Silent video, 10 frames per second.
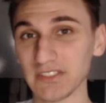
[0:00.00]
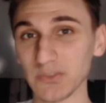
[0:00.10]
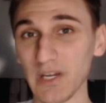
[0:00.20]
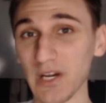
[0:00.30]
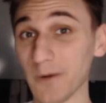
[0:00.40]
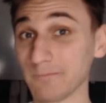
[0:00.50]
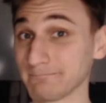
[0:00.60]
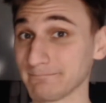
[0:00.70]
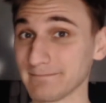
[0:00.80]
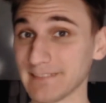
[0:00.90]
well.
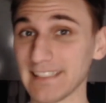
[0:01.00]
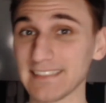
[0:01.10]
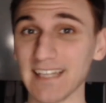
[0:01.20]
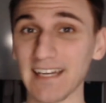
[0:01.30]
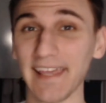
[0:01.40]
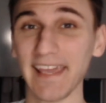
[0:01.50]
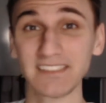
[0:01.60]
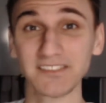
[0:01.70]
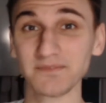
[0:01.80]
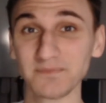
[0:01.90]
It's got
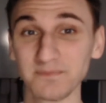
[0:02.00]
action.